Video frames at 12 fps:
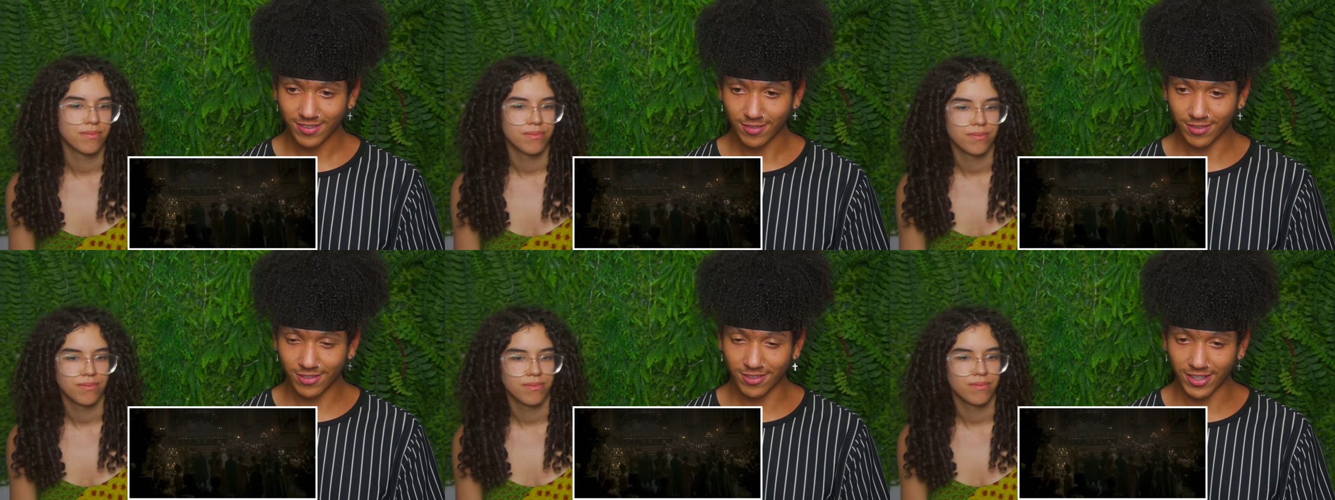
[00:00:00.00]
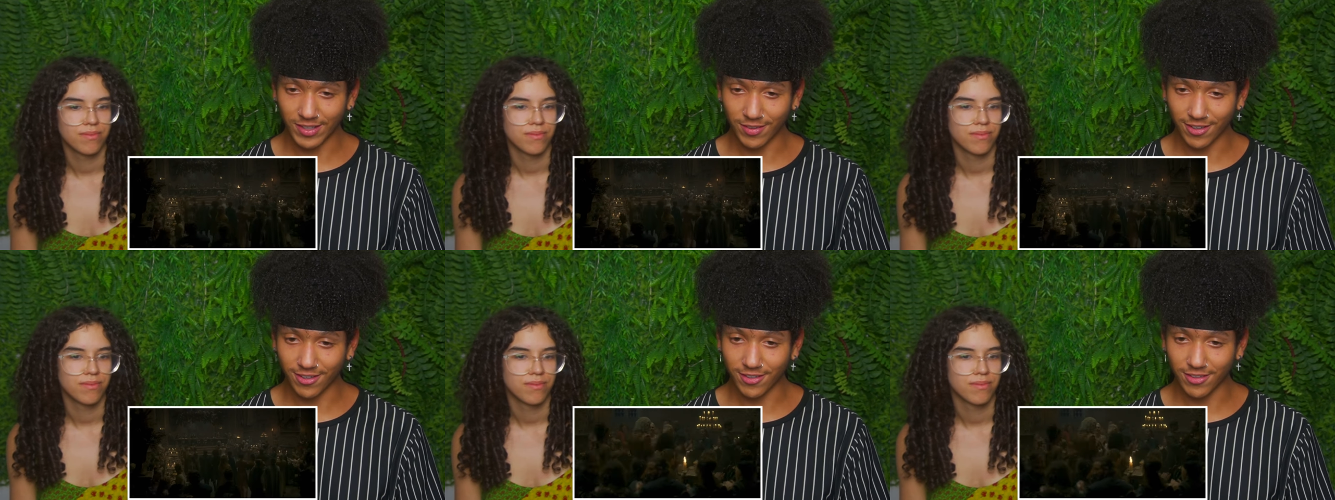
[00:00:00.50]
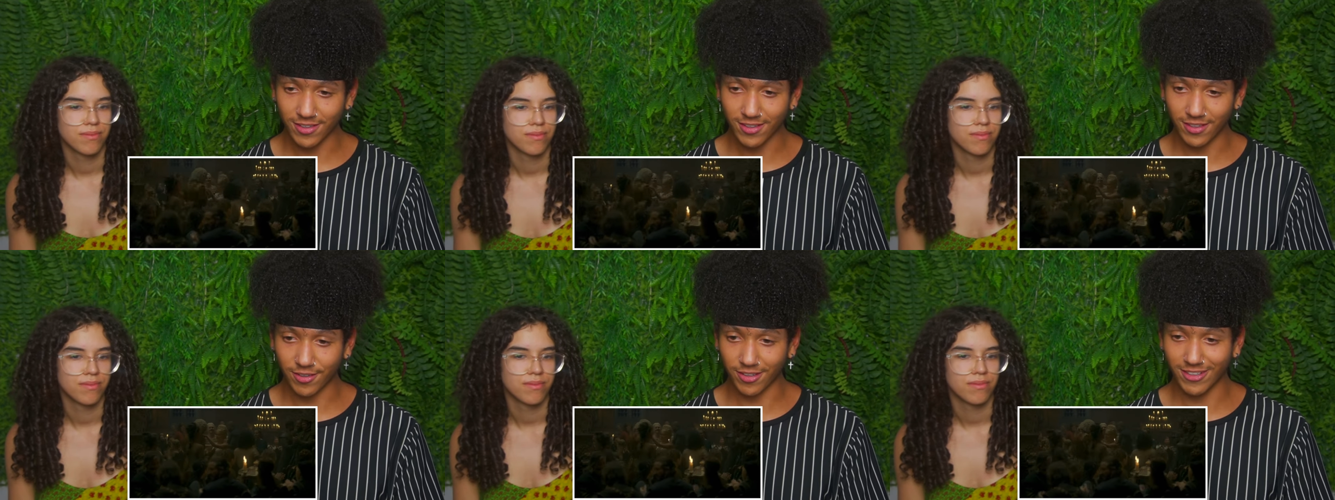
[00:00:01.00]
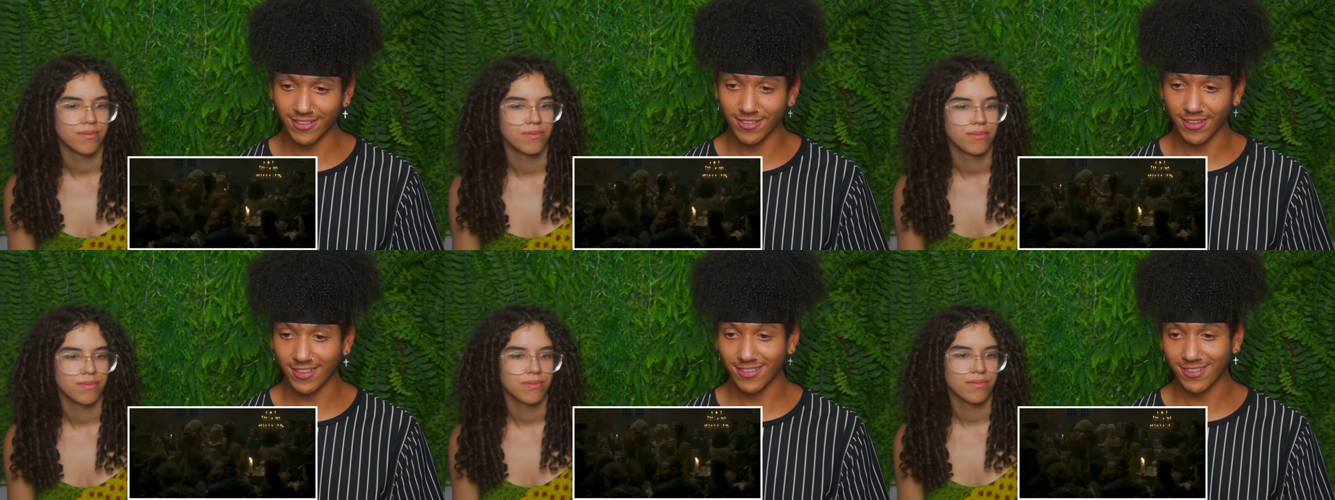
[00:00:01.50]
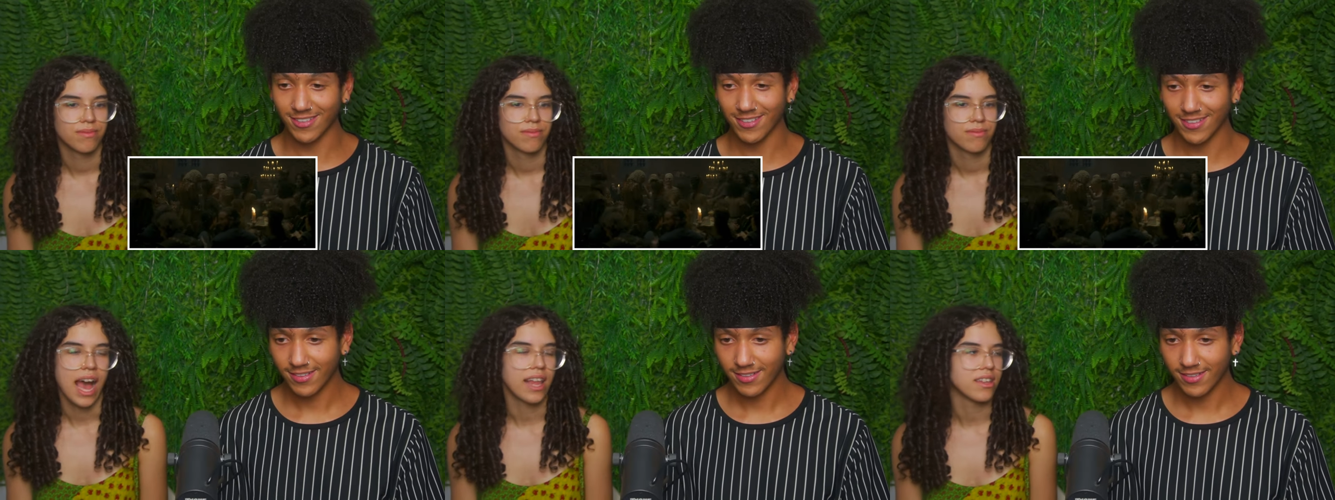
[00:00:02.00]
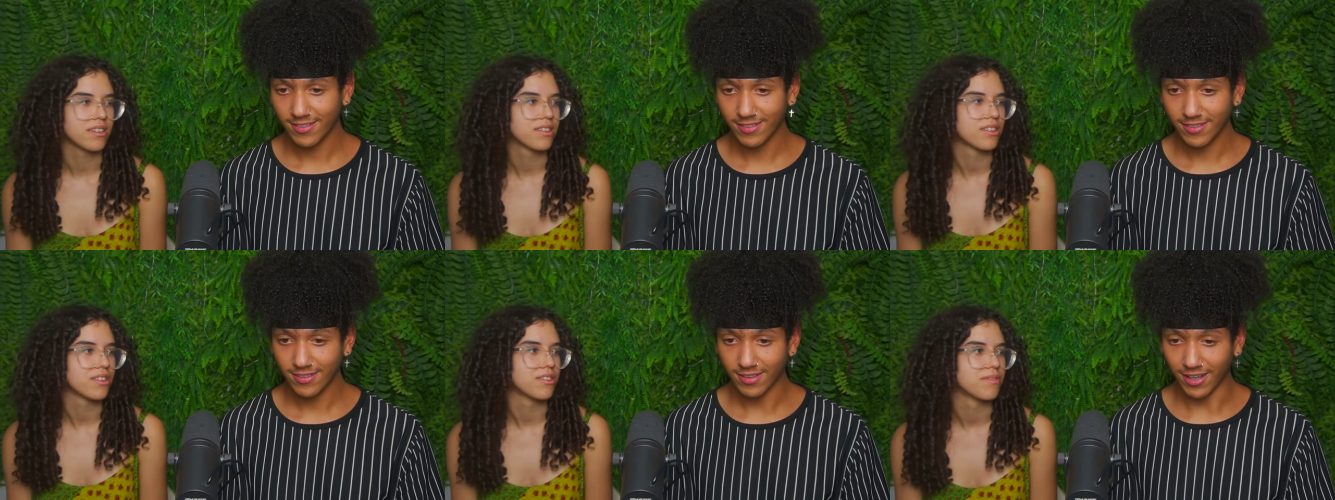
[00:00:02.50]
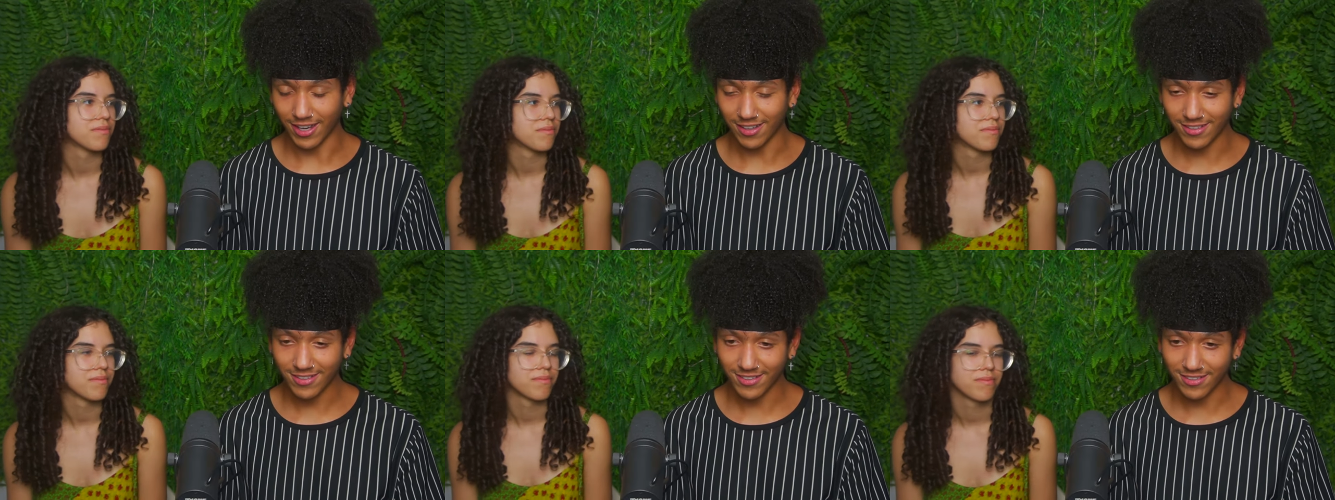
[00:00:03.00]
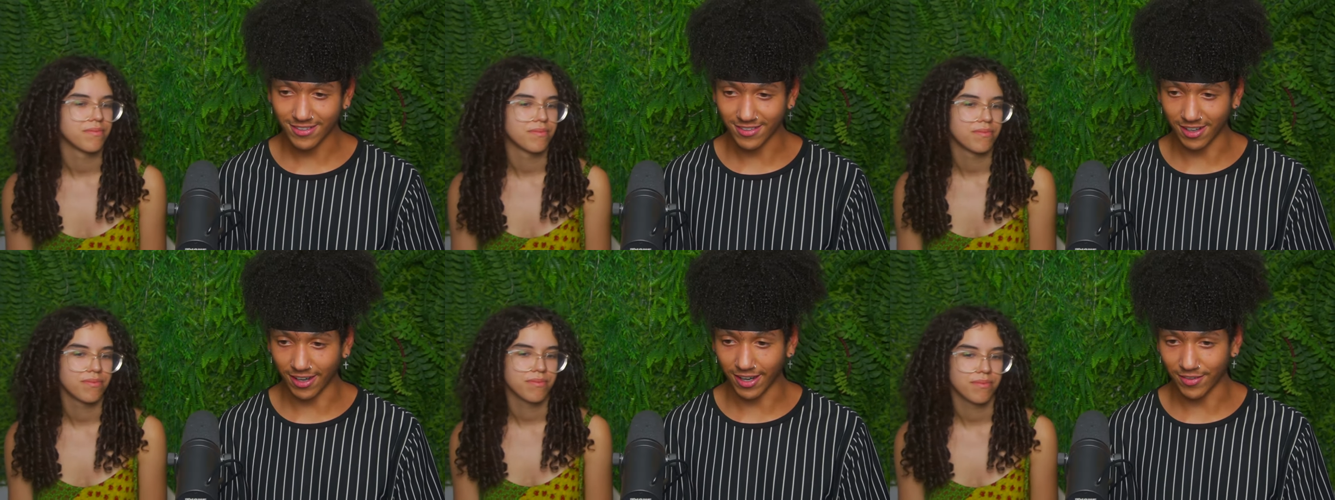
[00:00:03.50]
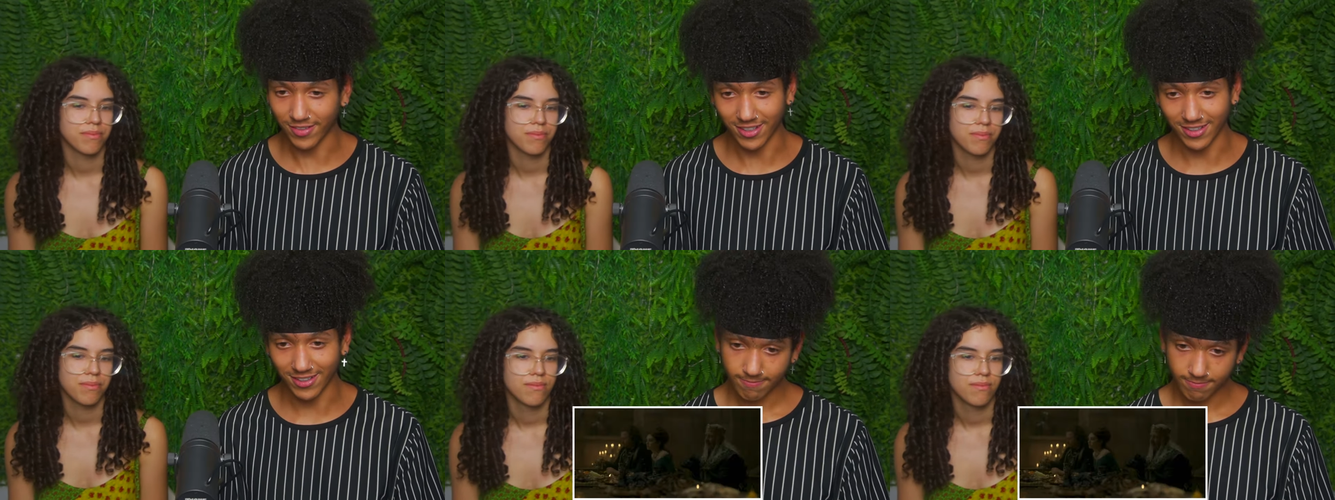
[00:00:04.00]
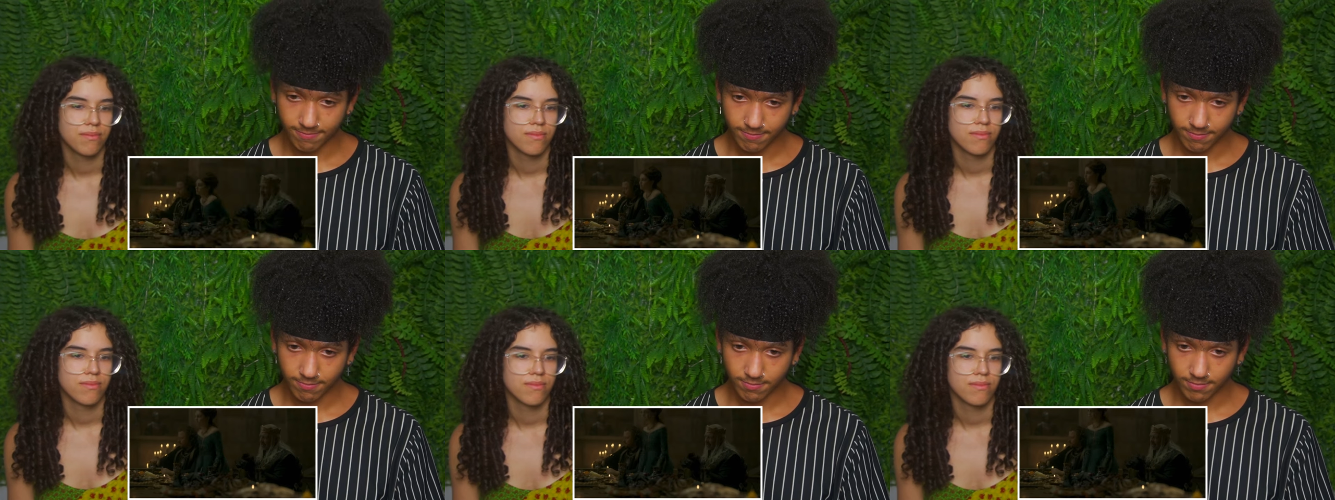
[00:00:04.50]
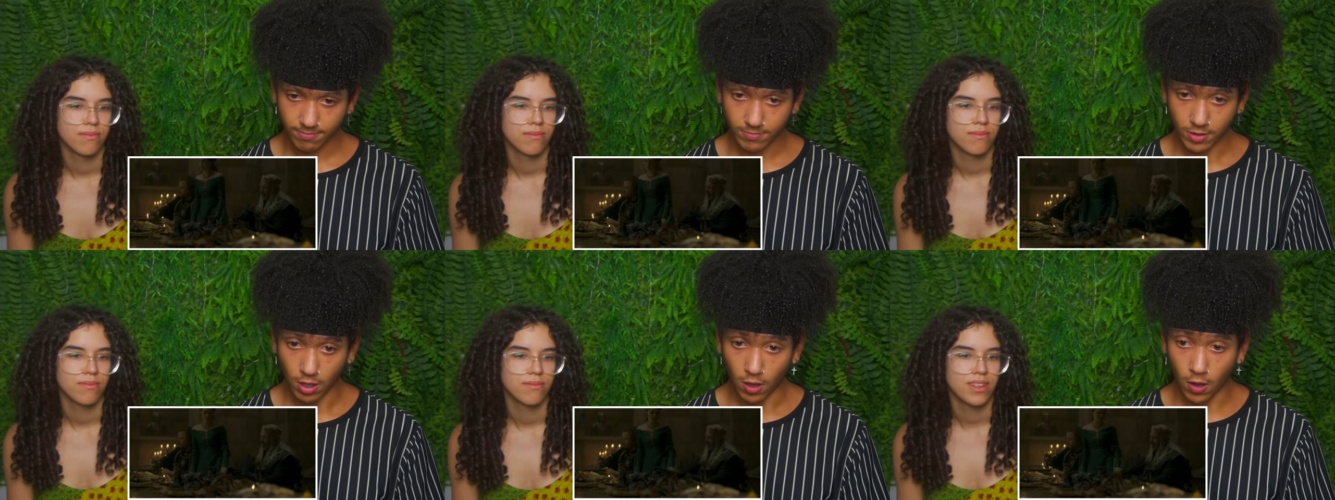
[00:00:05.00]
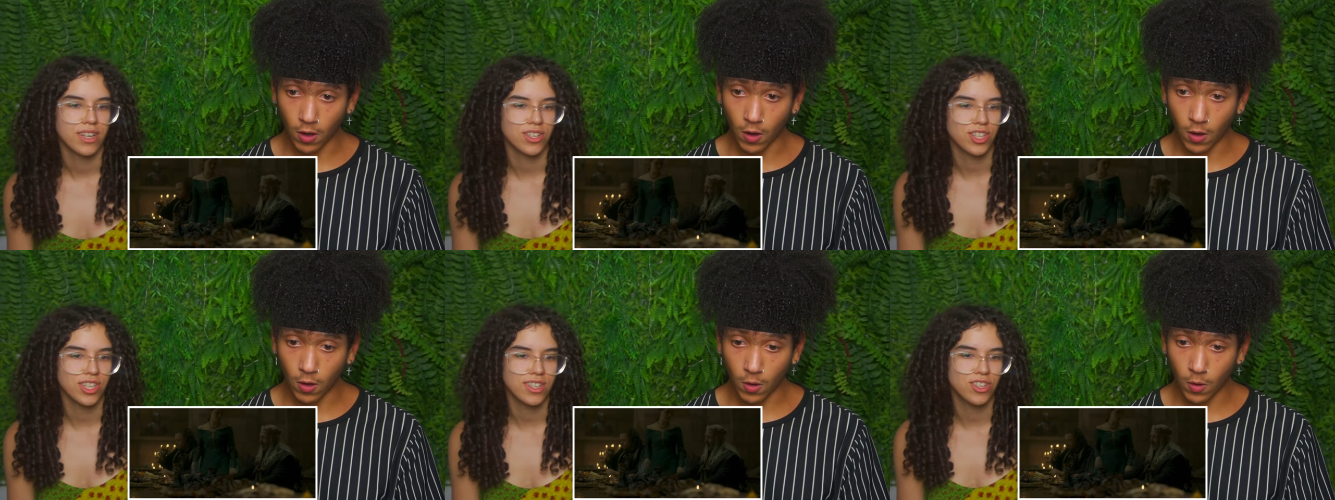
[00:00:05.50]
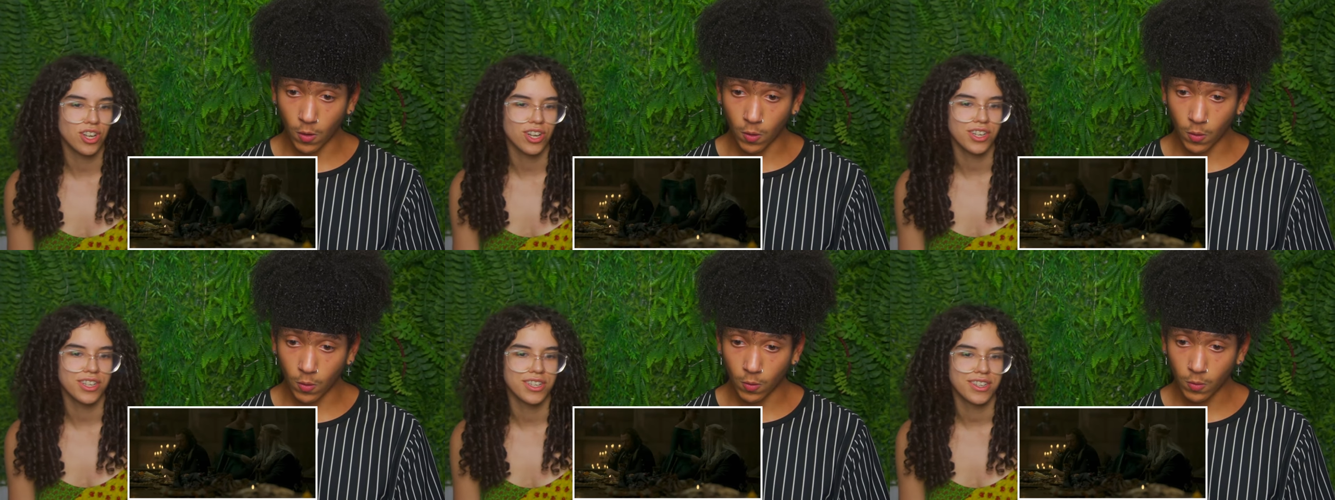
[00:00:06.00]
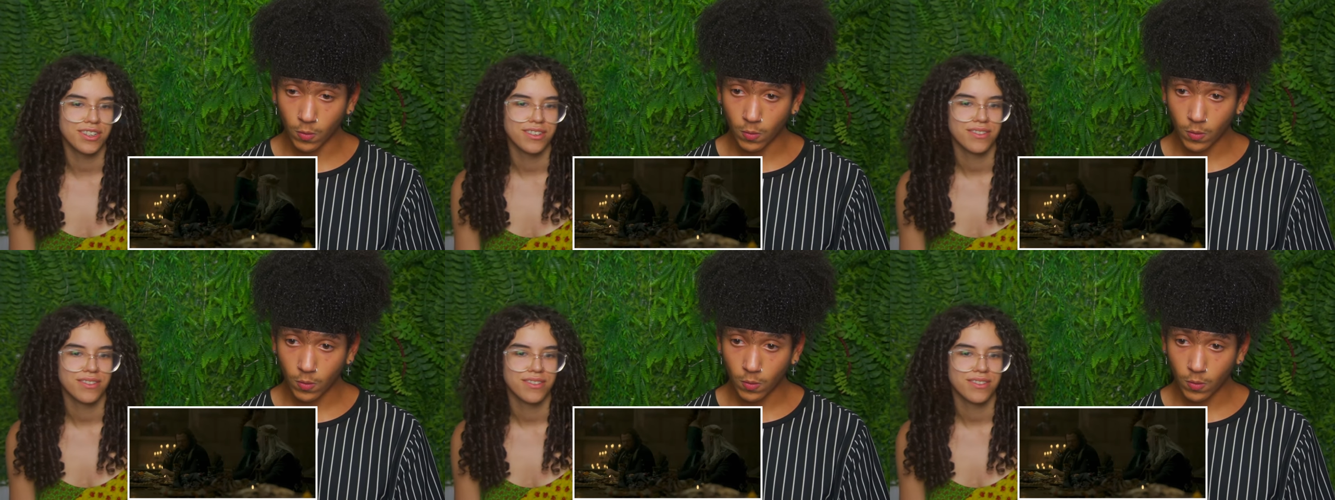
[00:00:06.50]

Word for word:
Speaker 1: What's her name, girl in the green dress? Alicent. Alicent? She's not having it.
Speaker 2: Oh!
Speaker 1: Yeah,